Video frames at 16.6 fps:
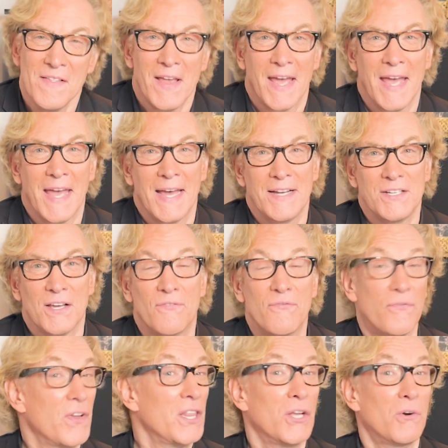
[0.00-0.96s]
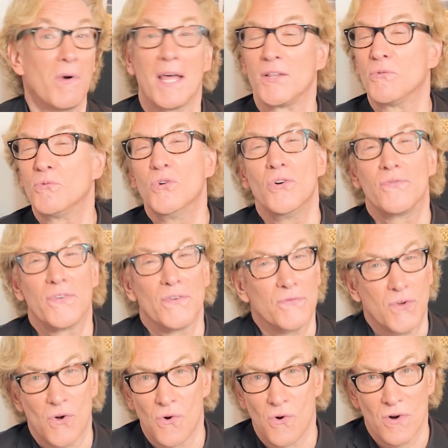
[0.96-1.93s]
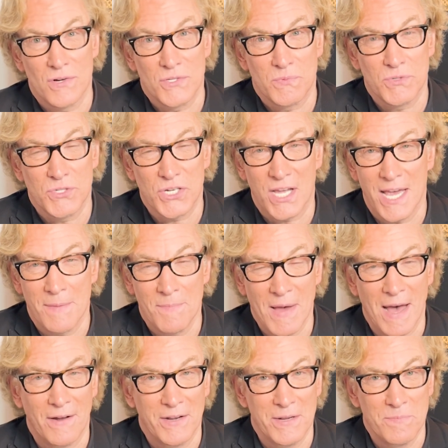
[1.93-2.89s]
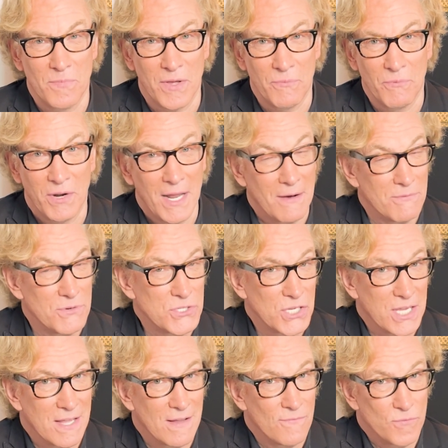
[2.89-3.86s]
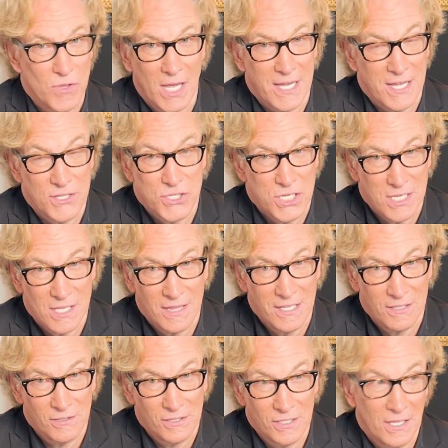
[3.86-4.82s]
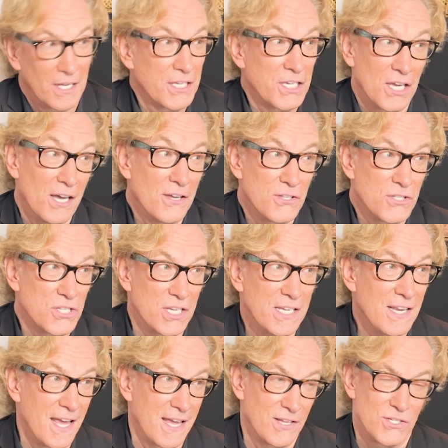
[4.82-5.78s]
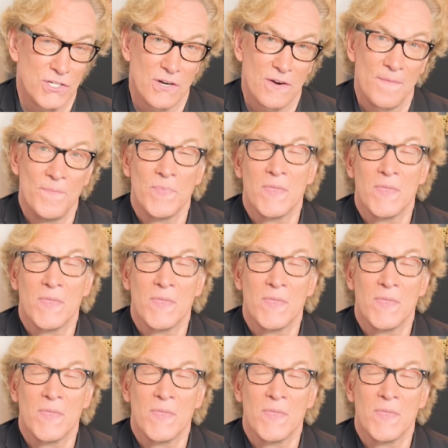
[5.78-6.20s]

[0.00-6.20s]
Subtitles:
and Fiddler on the Roof, of course, which came out when I was a young teenager.